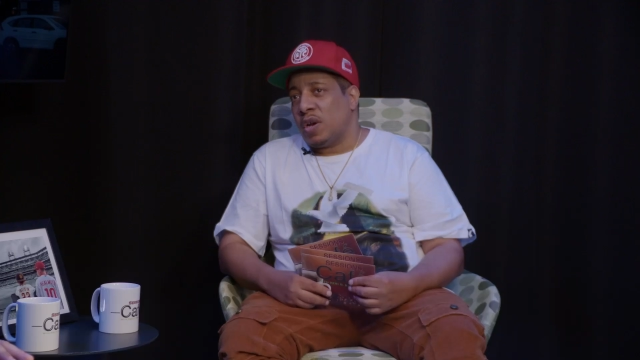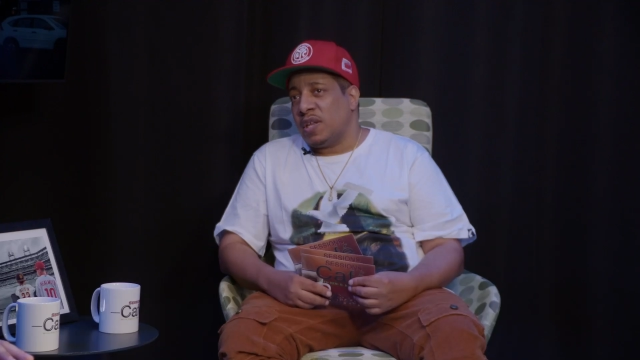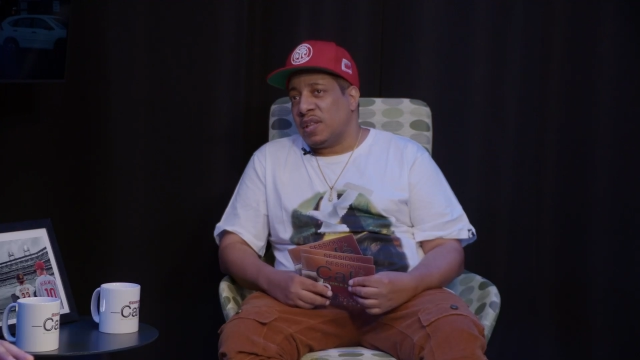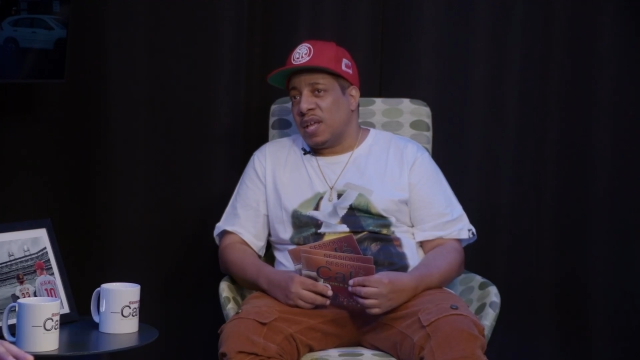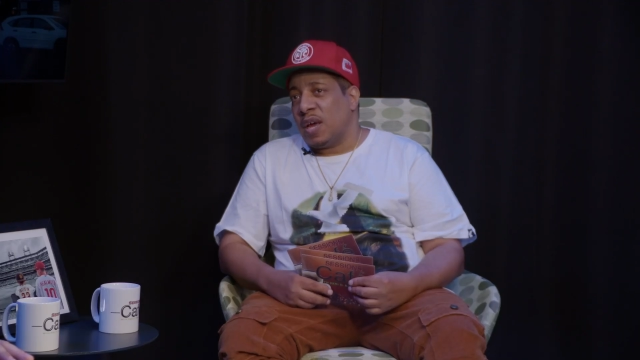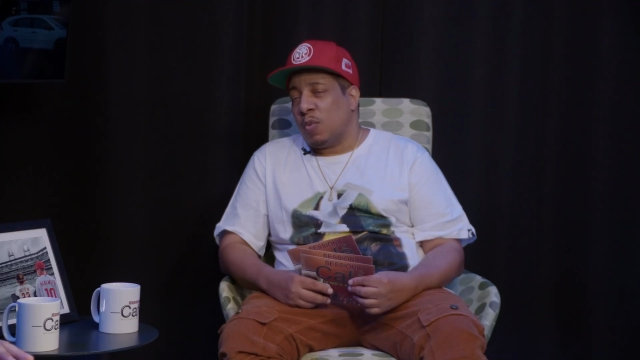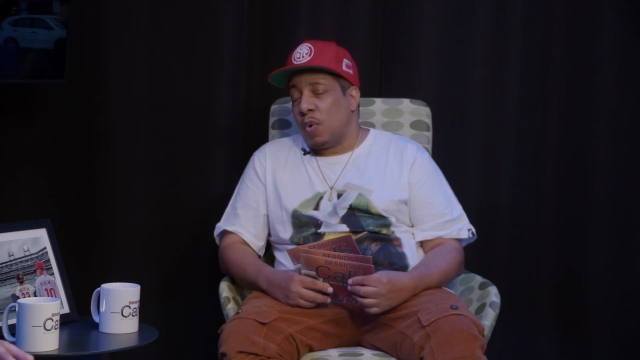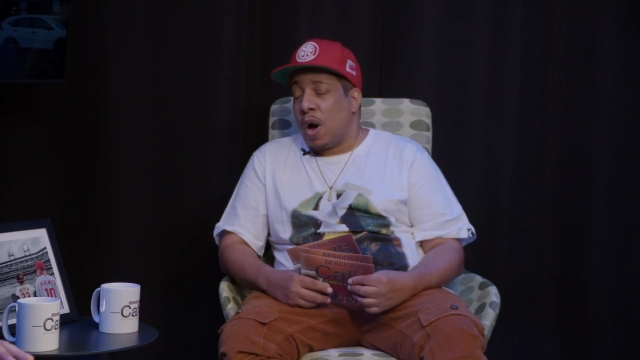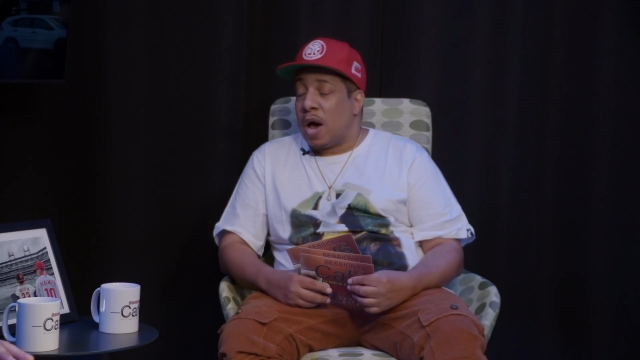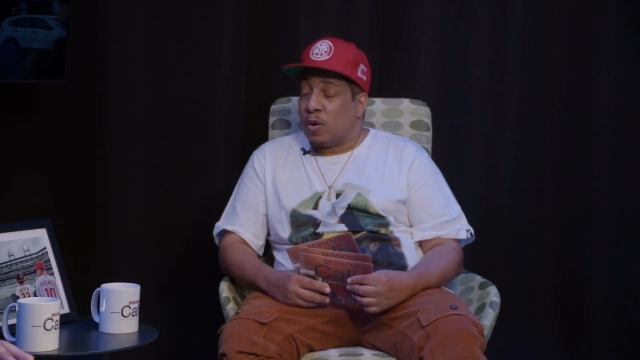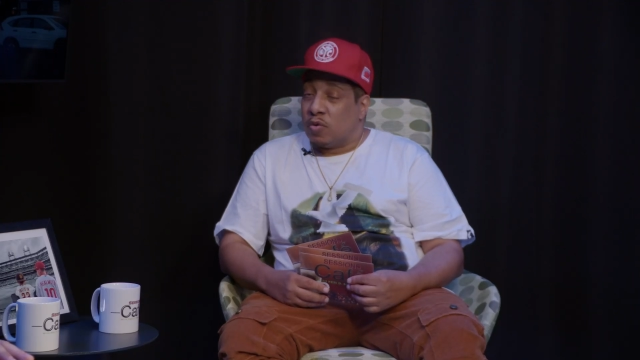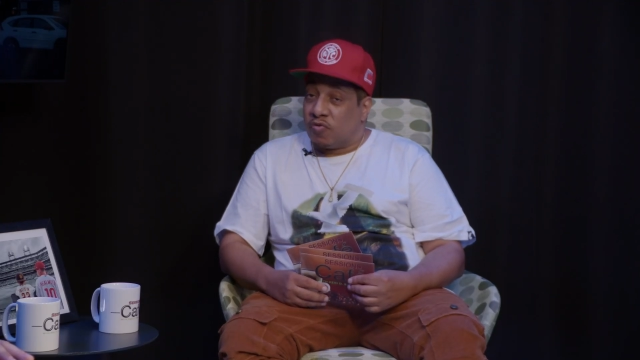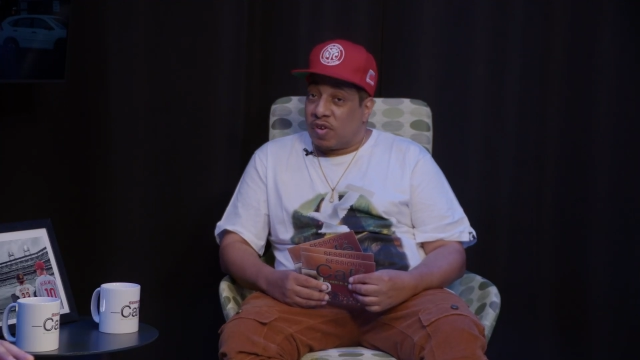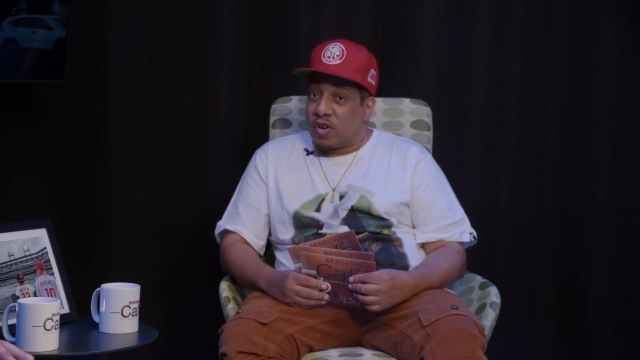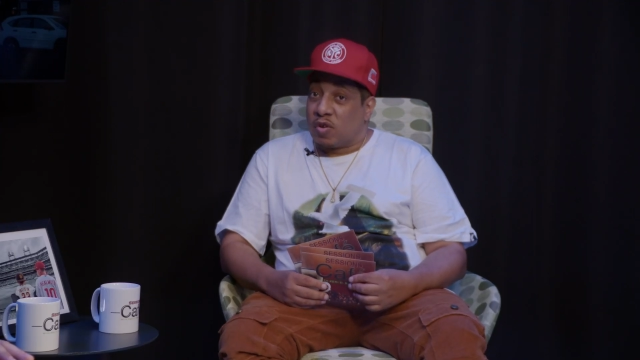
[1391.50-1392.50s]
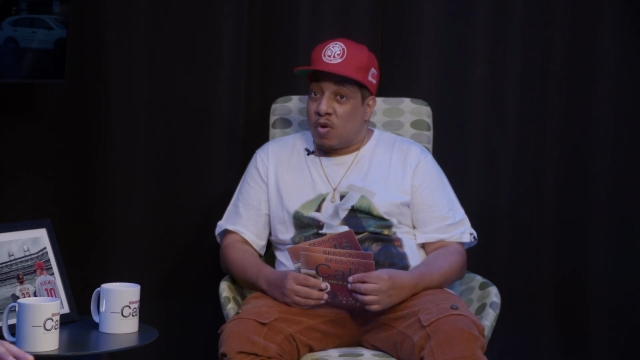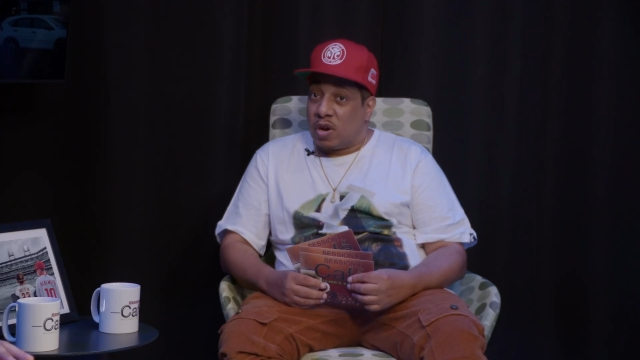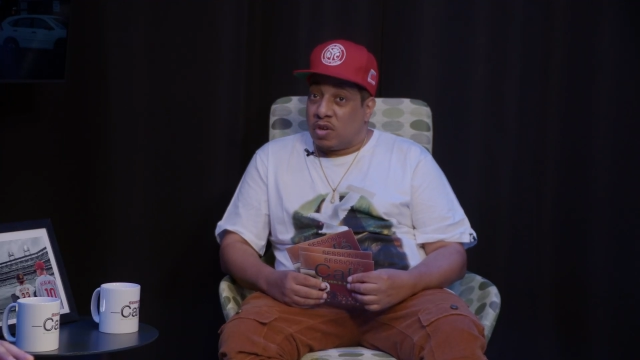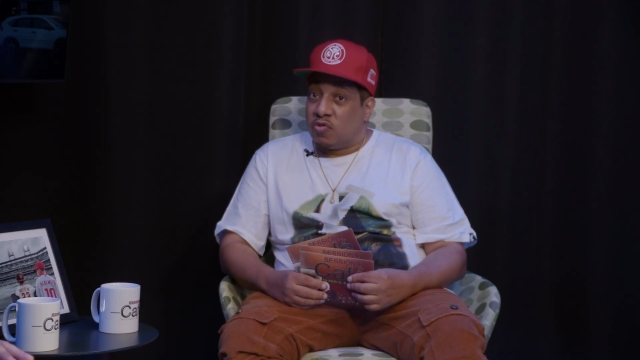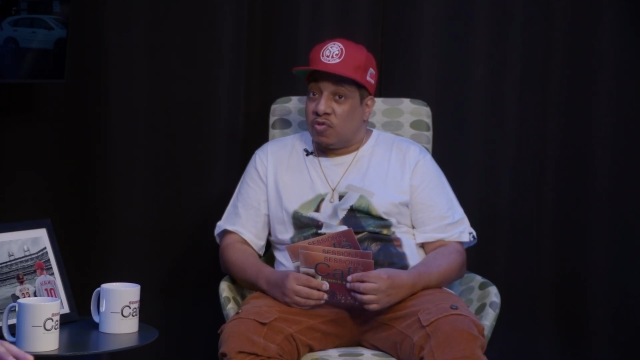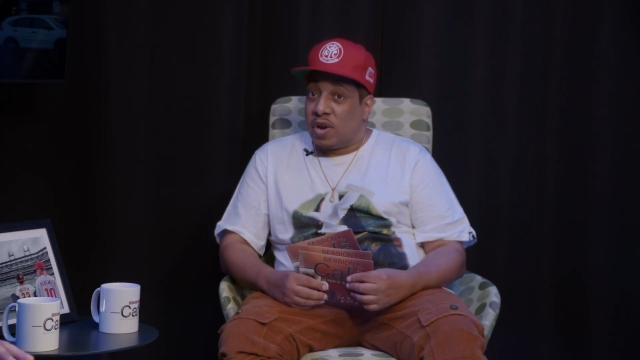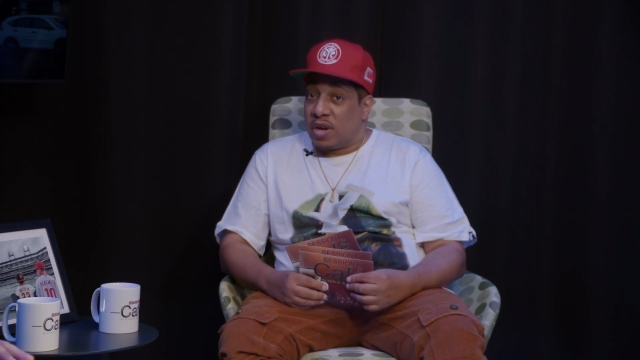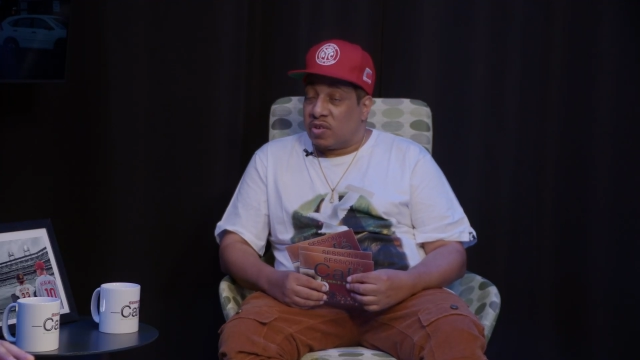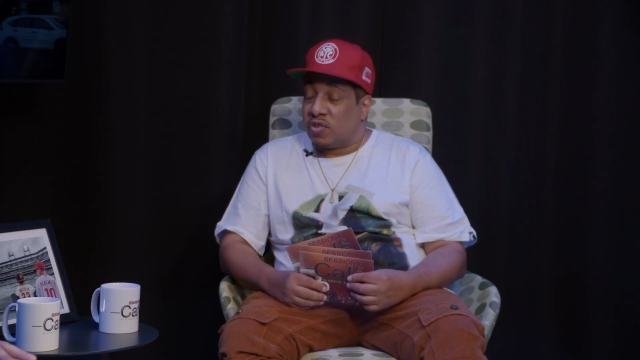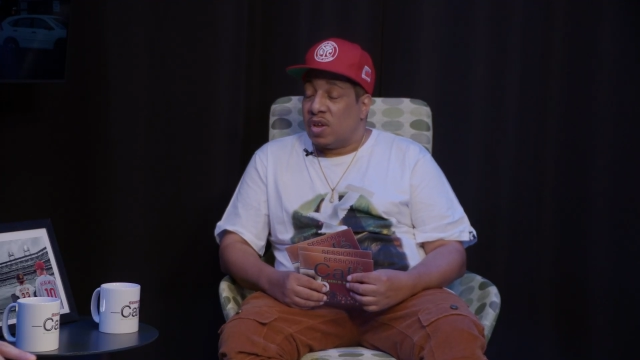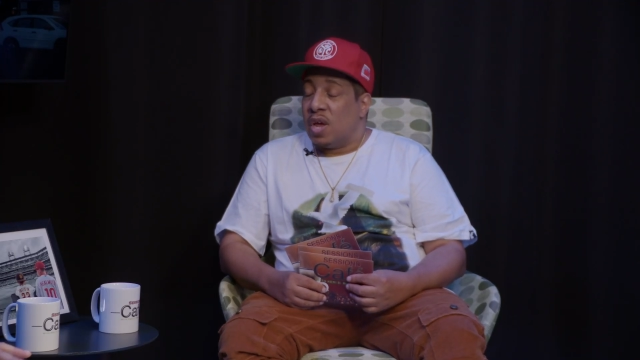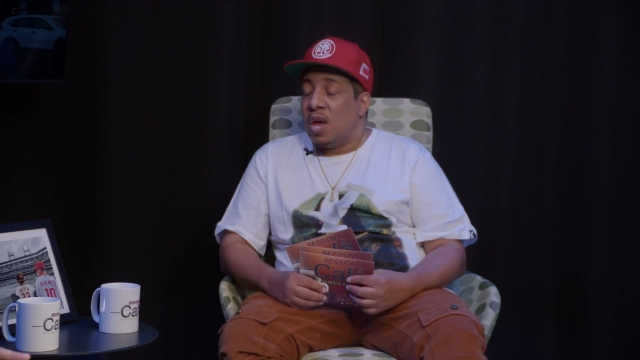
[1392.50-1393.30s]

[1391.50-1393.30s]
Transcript: things, well, I don't drink naughty drinks.